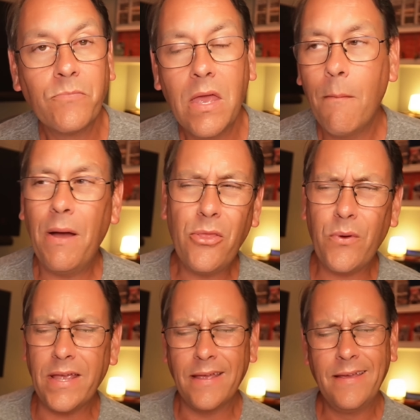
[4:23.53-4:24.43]
By the
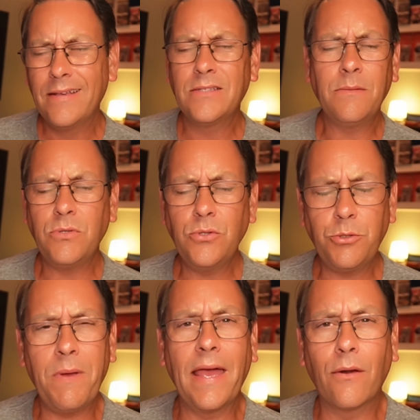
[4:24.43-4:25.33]
way, some
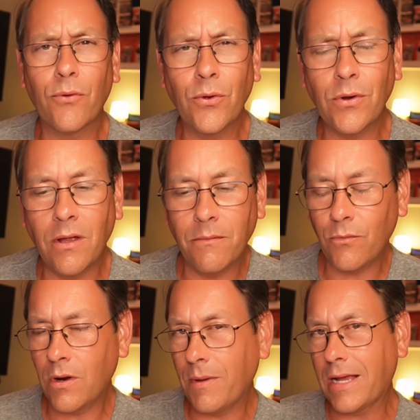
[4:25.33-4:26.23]
douchebag wrote on
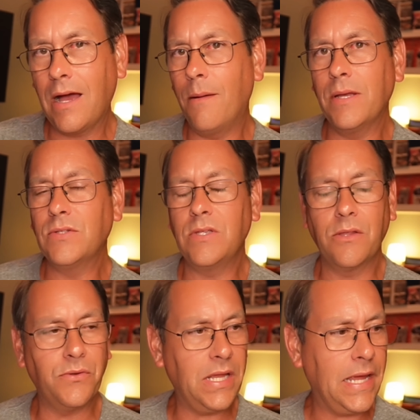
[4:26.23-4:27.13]
one of my comments the other
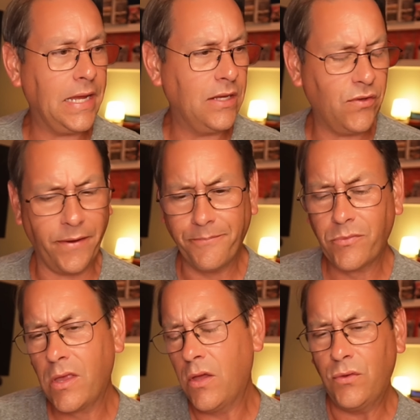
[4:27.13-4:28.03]
day, he's like,
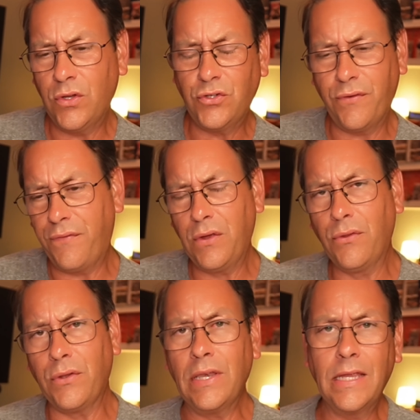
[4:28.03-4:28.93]
did you feel
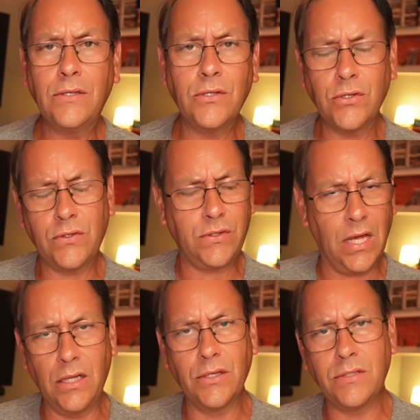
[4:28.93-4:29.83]
the need to just
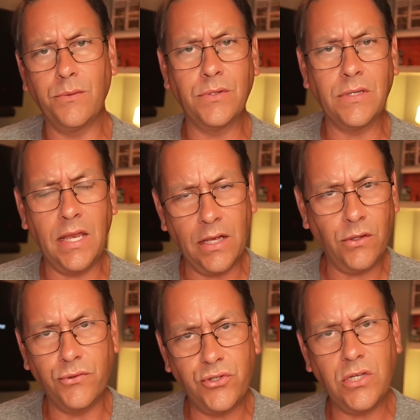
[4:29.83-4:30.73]
tell us it was an
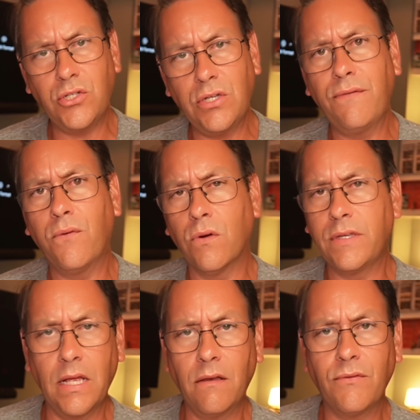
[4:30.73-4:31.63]
LG G4
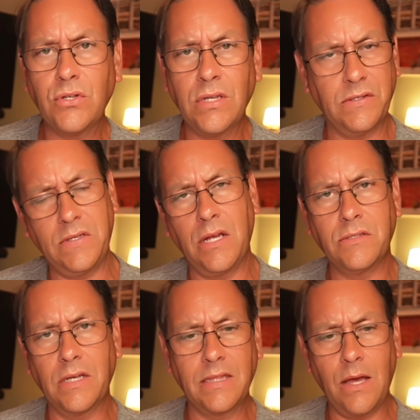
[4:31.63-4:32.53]
television? It sounds
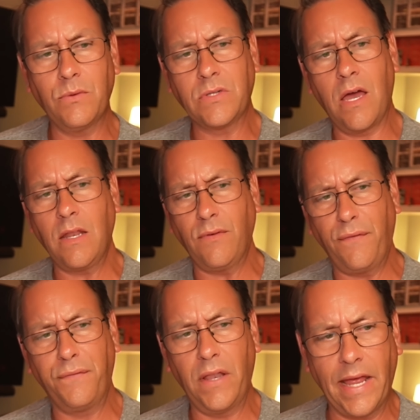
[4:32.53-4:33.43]
like that was kind of a
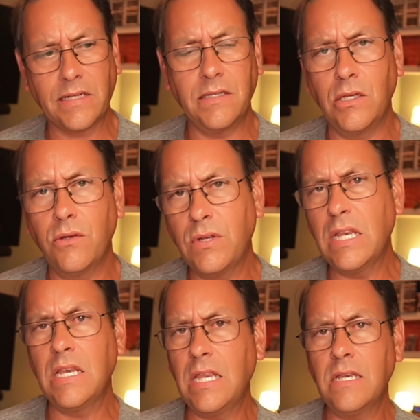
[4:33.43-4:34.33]
flex and you
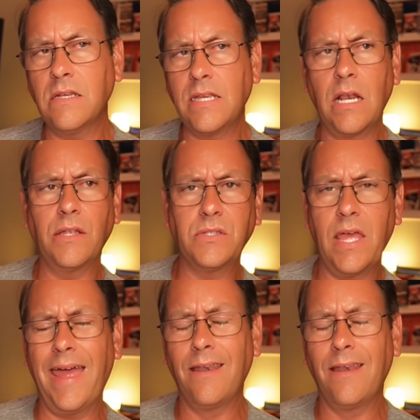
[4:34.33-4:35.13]
didn't need to tell us that.